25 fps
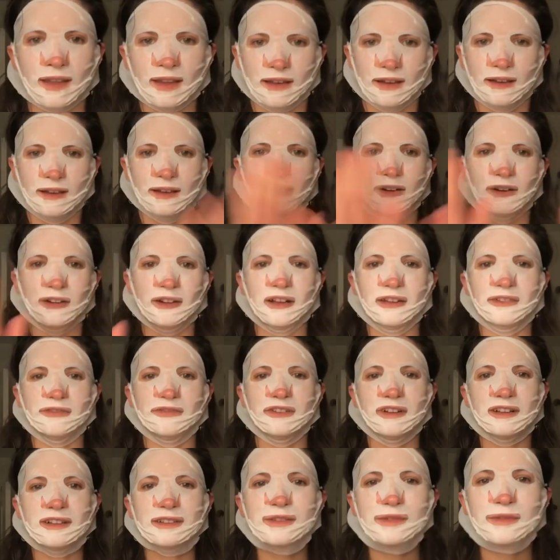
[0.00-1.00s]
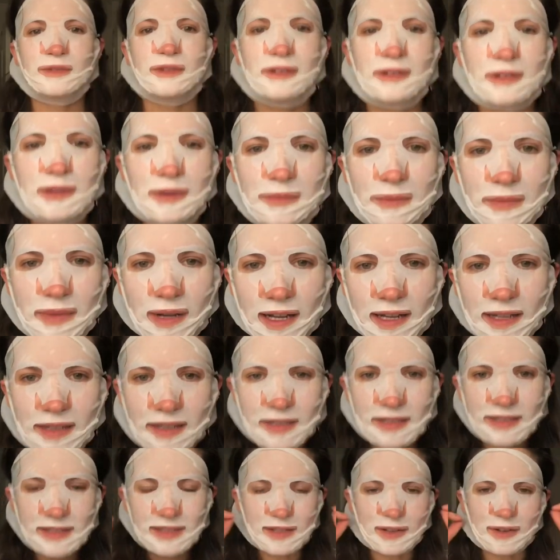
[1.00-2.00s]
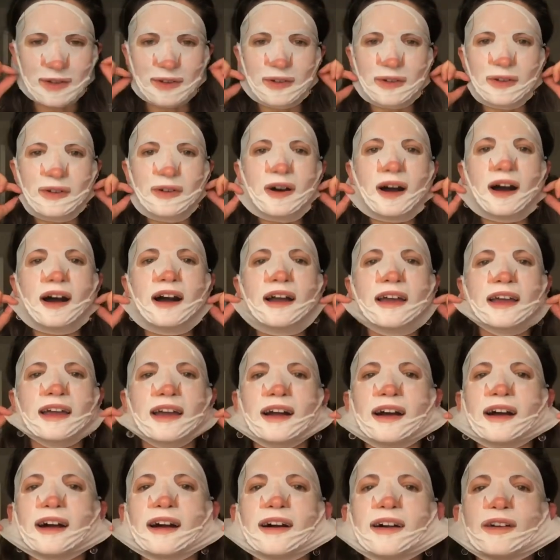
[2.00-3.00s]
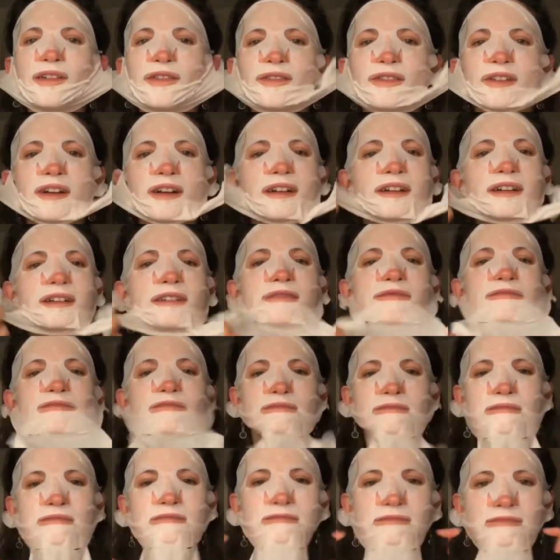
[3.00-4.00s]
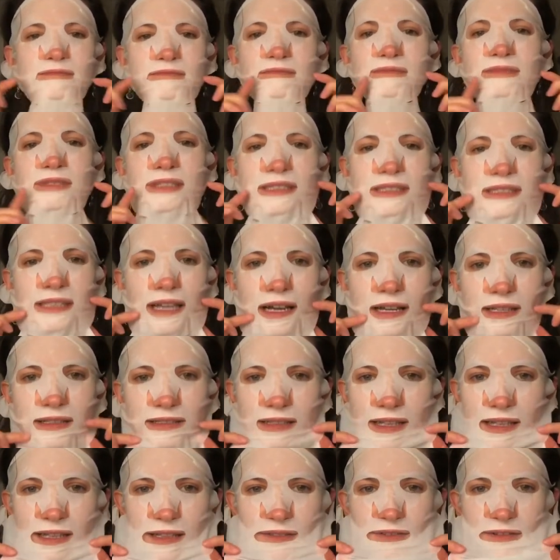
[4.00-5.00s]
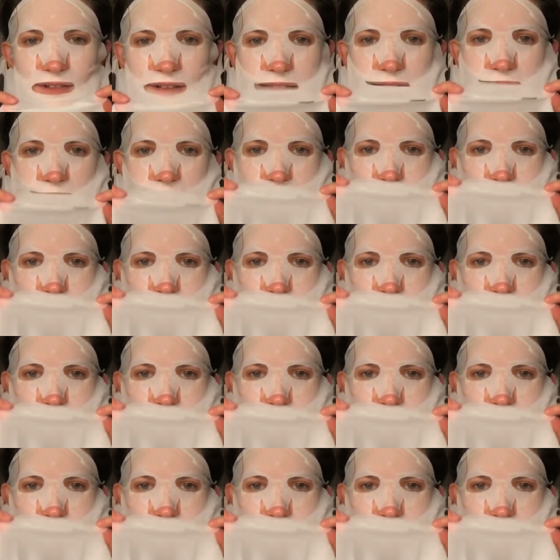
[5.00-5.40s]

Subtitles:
Alright friends, welcome back. So I have sat and relaxed